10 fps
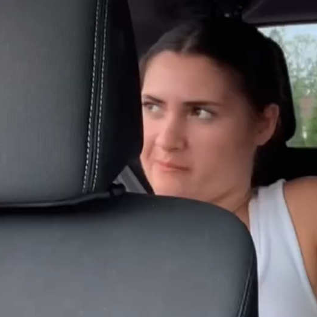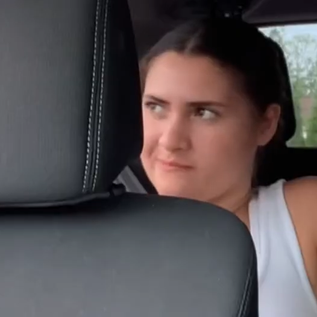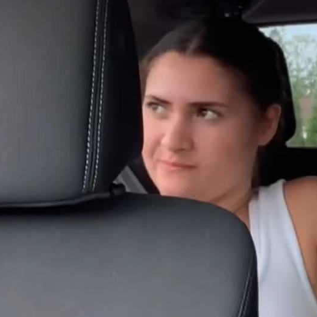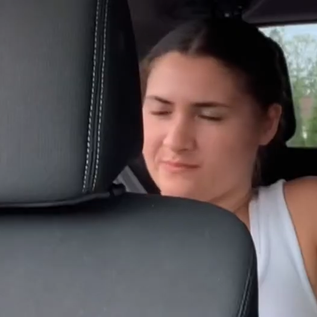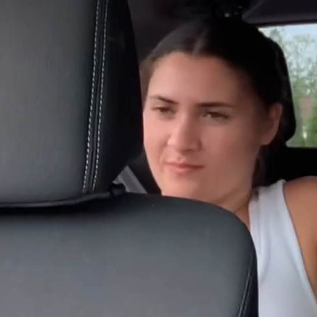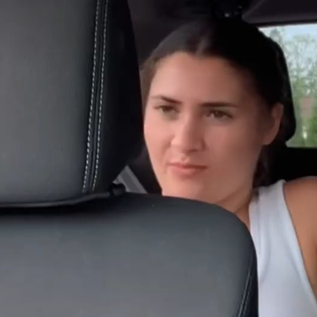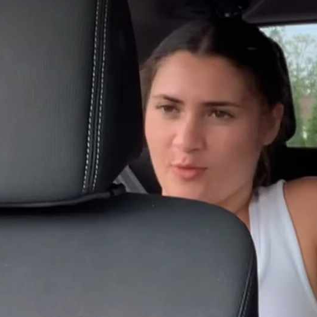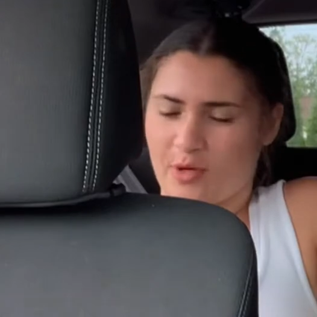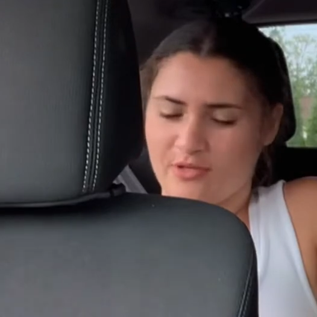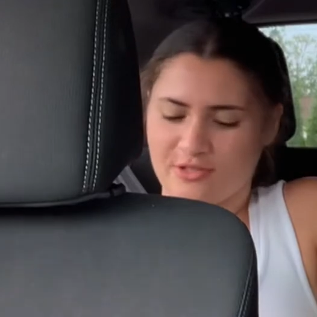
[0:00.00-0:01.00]
What?
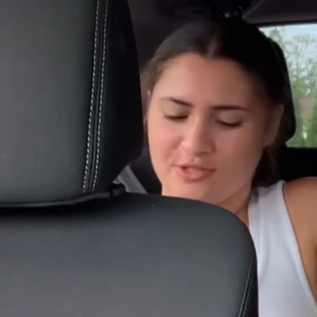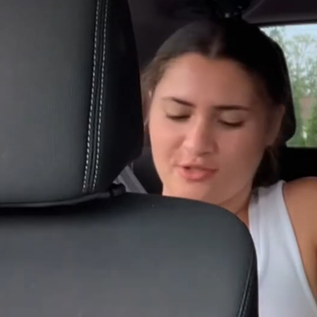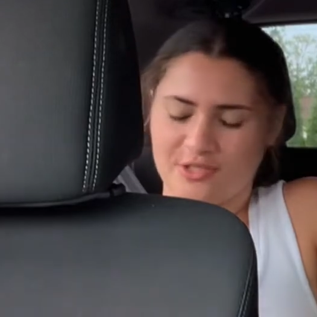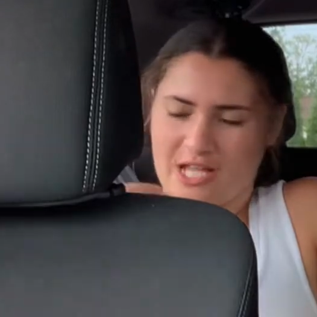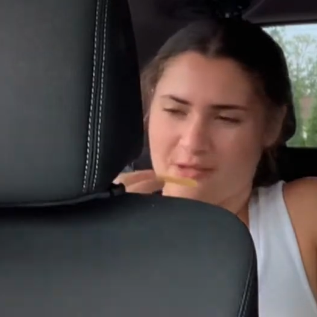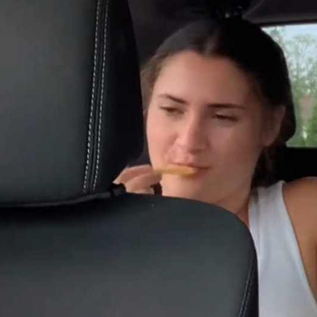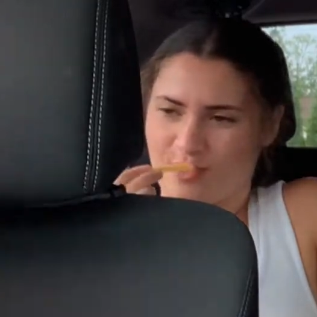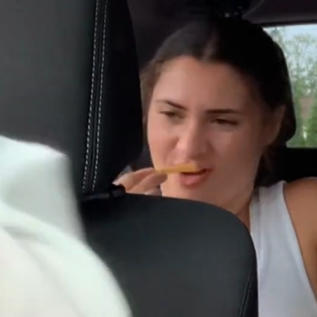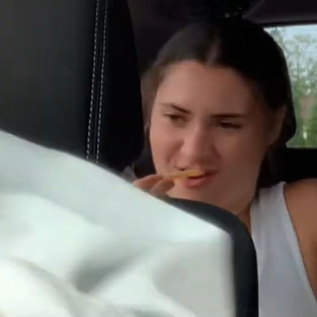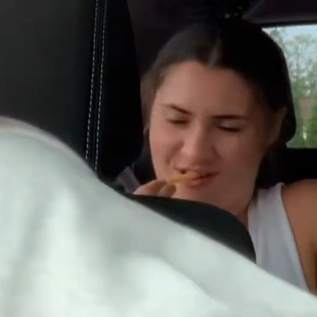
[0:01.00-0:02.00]
Why do you look so
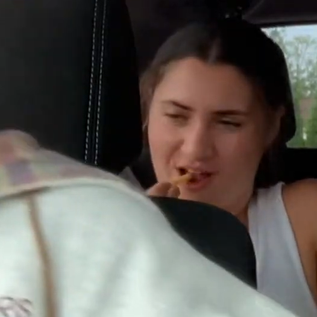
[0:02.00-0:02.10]
exasperated?